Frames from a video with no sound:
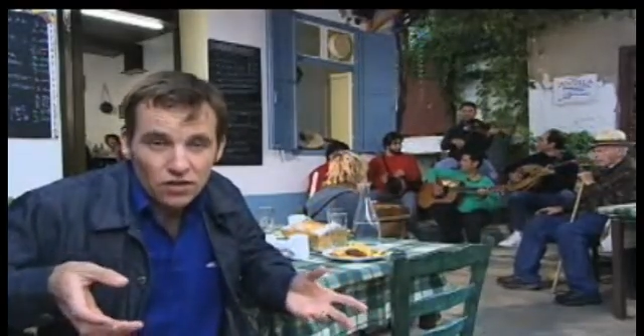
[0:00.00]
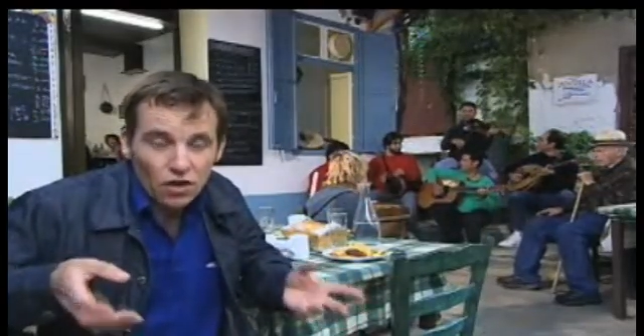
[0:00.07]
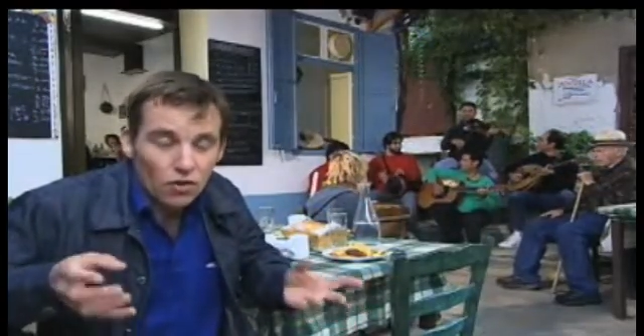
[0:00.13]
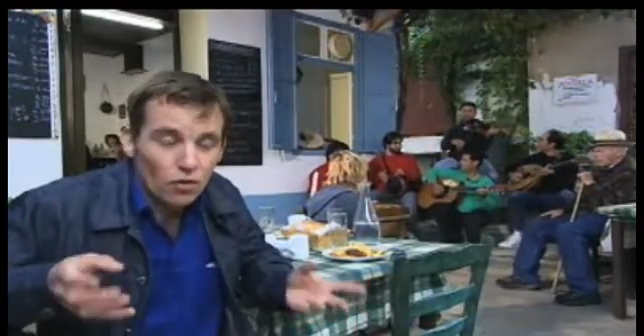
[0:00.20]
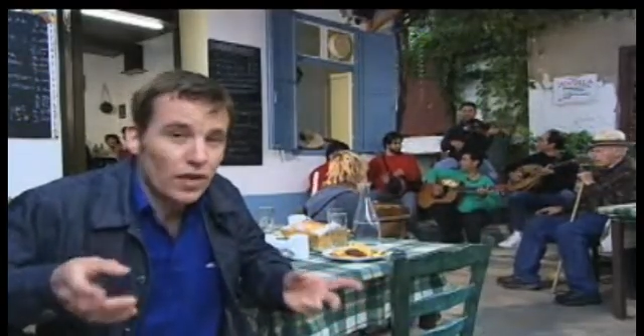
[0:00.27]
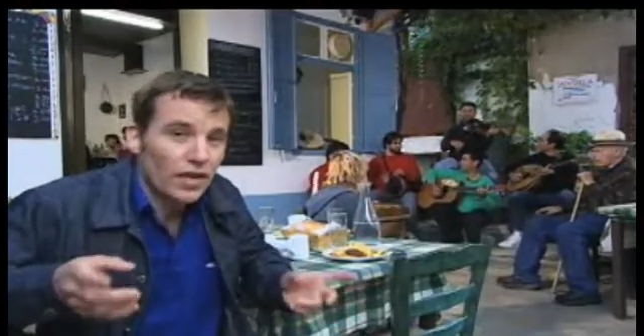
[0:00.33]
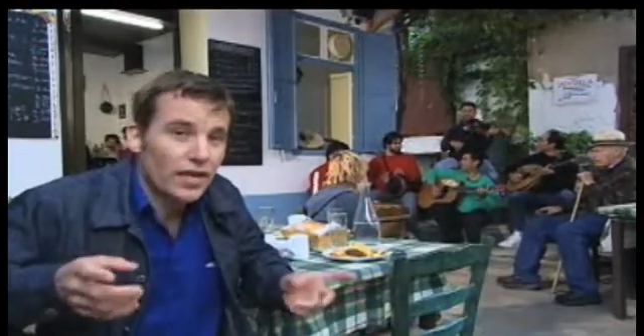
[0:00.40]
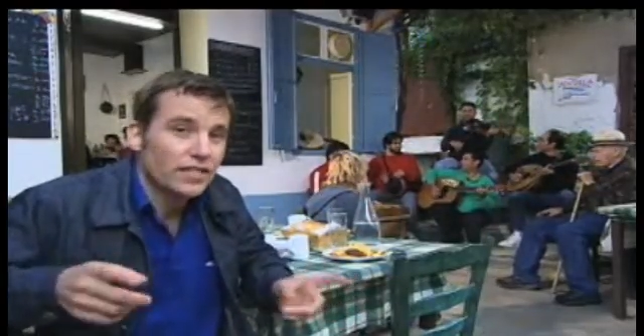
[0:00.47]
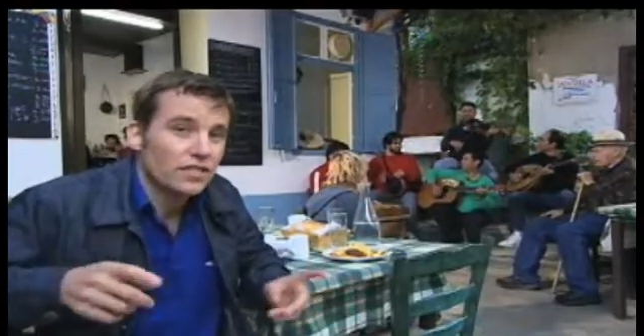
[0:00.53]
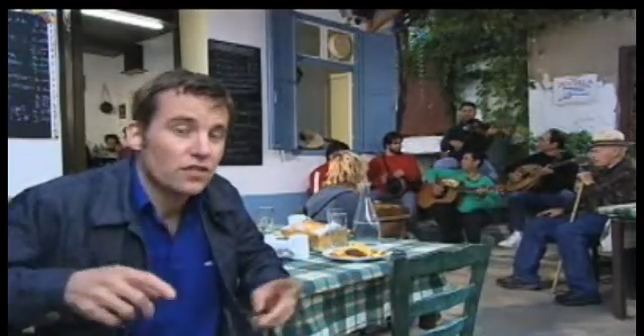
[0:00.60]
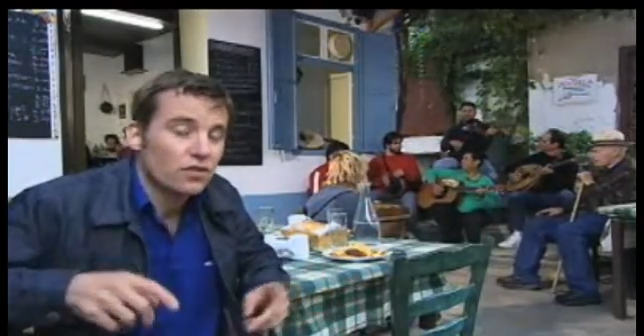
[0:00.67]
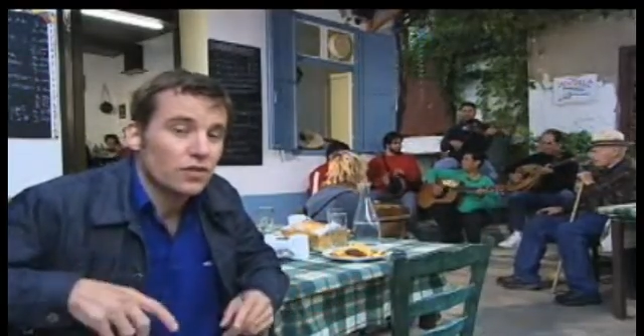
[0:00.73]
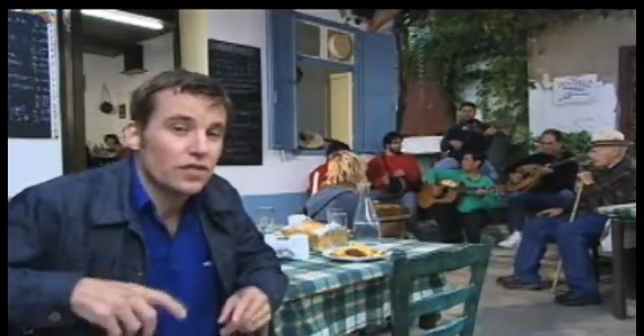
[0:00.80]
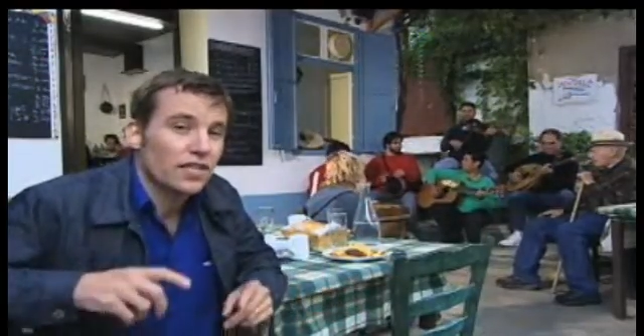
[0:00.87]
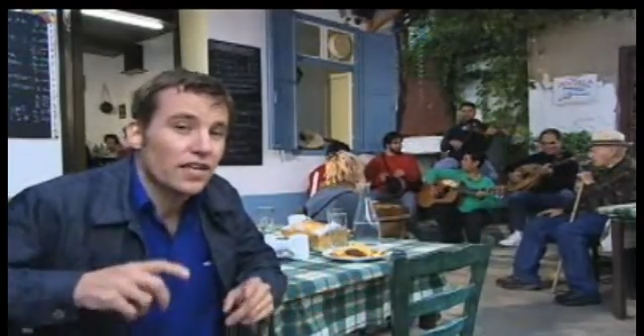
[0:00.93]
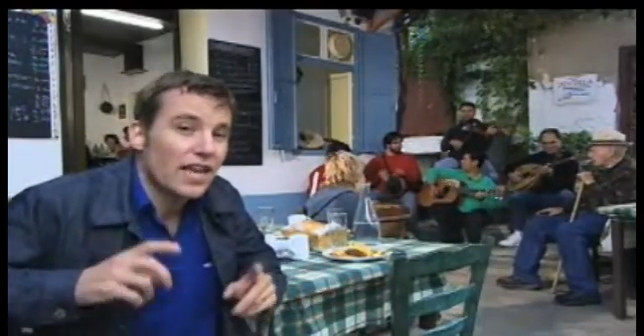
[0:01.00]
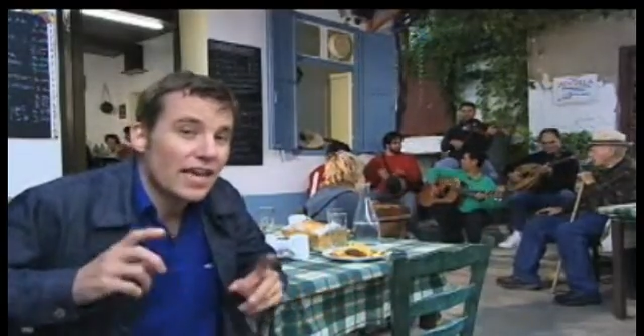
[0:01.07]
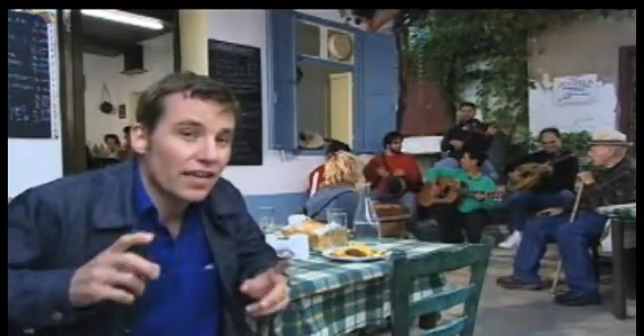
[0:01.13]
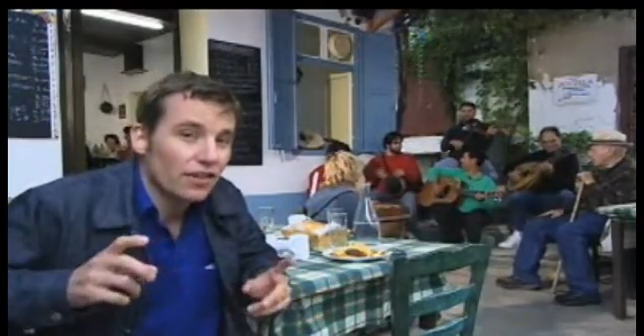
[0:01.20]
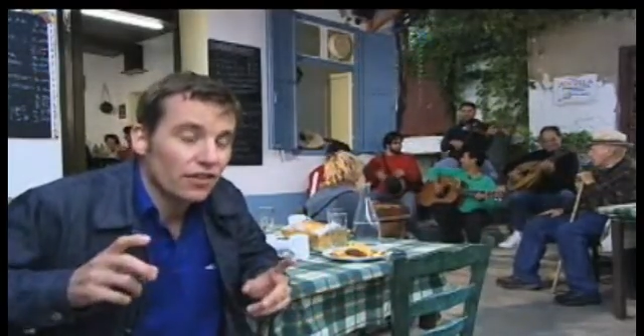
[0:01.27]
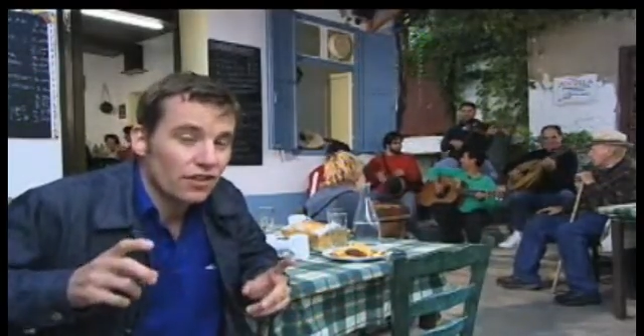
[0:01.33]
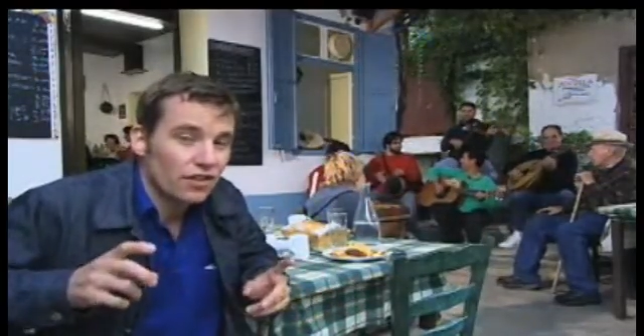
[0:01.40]
correlates to its
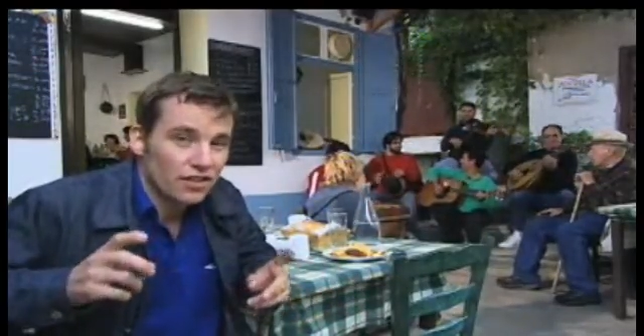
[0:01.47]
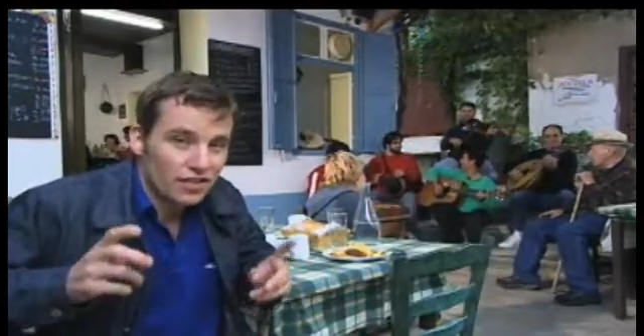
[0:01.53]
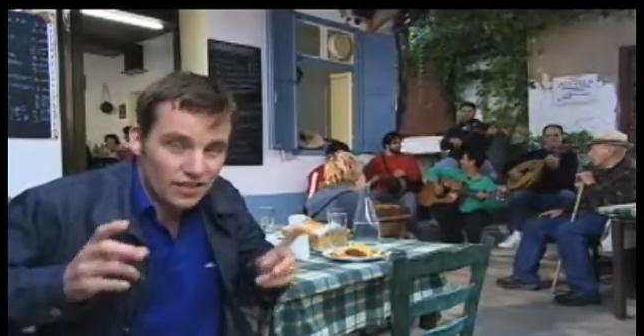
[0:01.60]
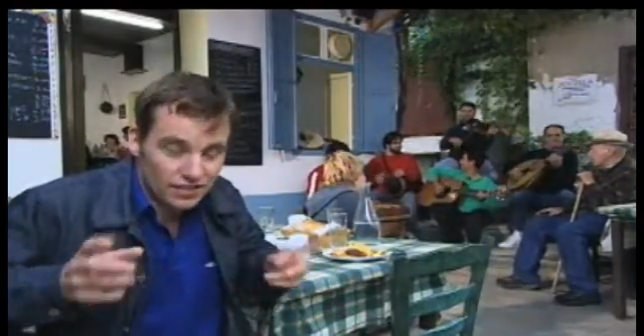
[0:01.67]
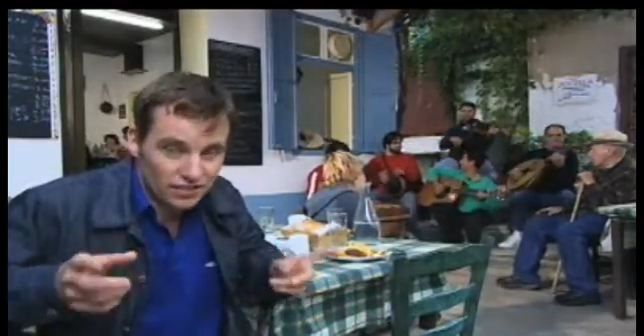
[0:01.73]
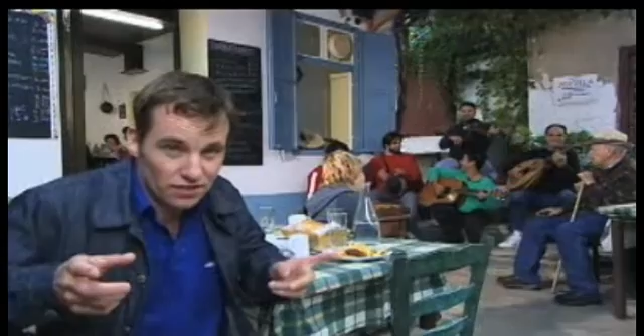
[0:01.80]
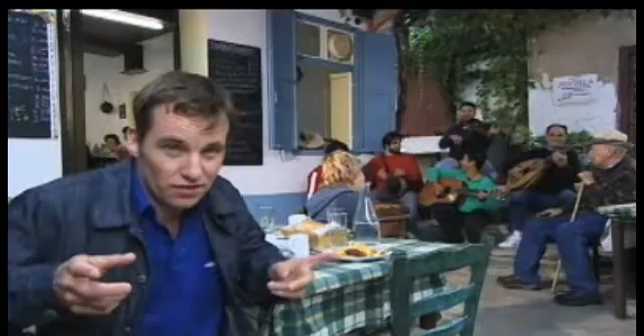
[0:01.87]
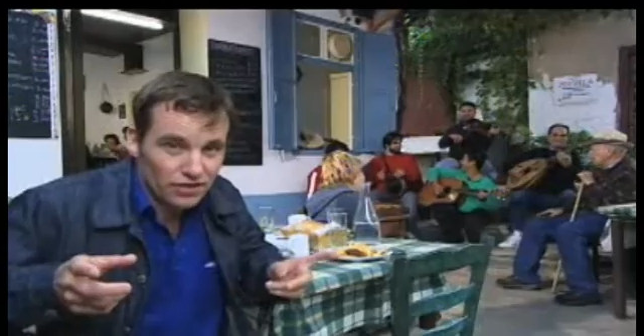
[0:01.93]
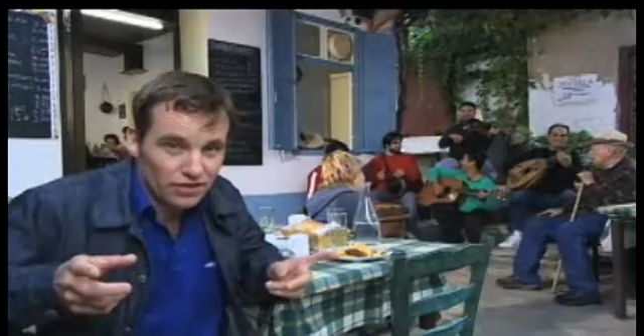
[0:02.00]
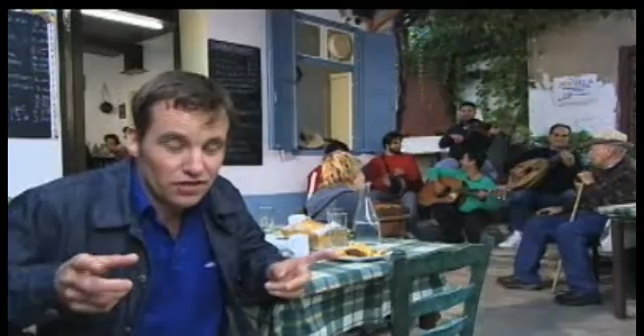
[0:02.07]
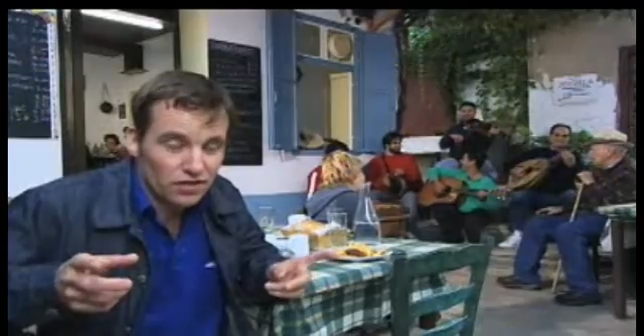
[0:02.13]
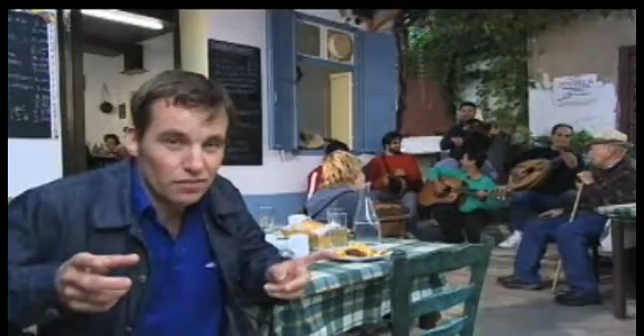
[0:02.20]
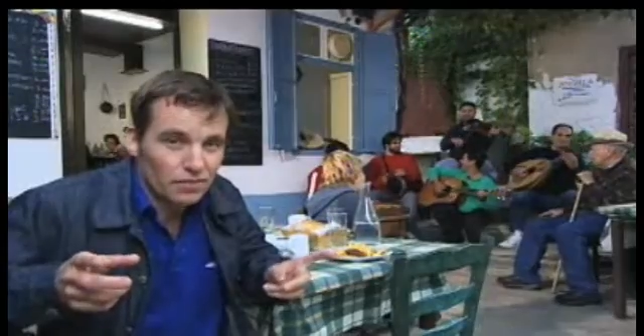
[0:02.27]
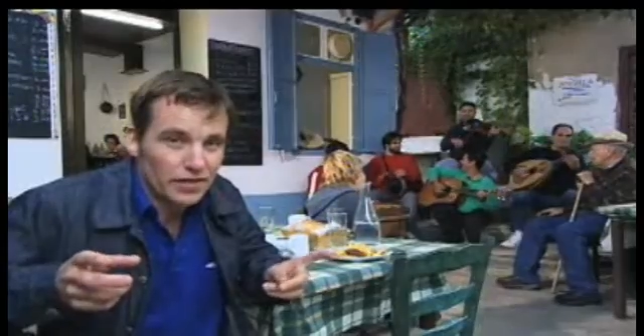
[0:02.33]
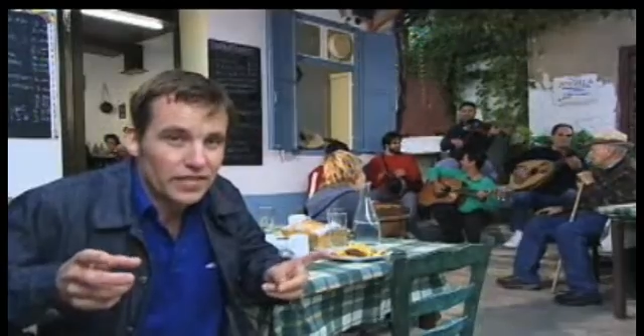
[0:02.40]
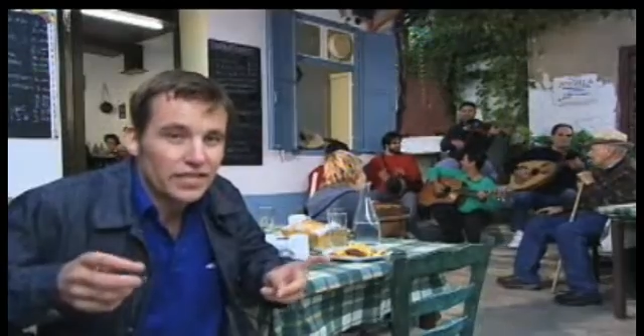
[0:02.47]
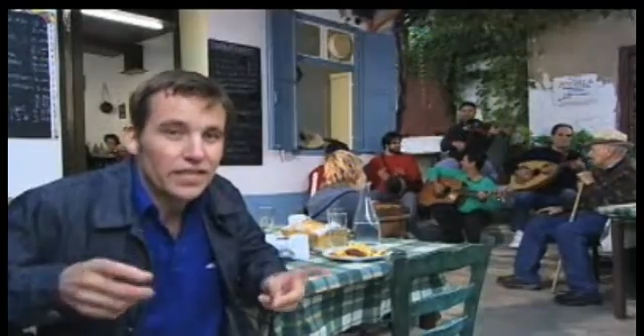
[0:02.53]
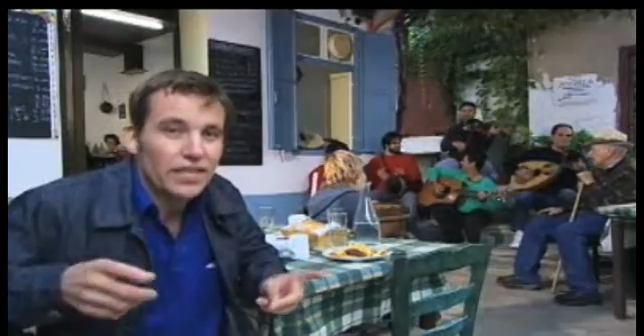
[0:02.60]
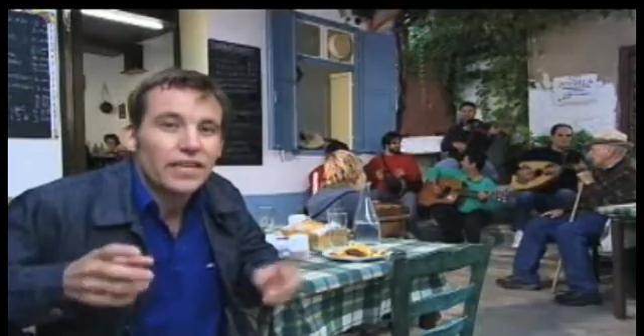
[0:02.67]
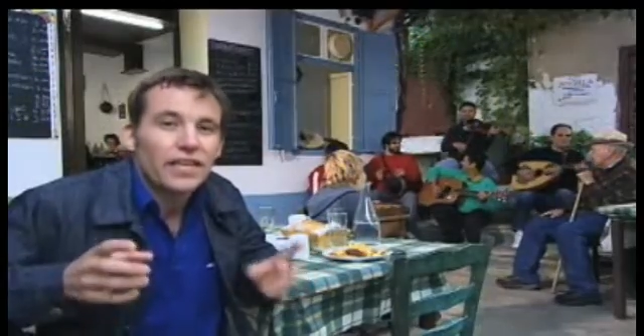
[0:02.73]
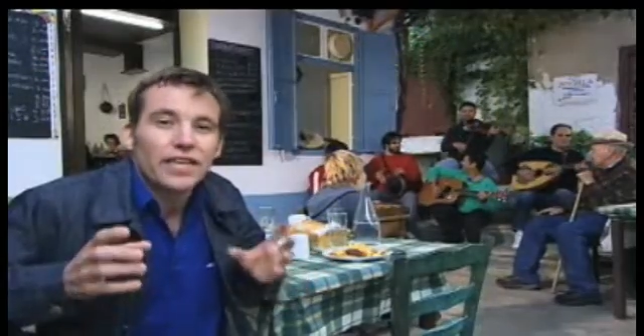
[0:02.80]
length, here's the critical bit,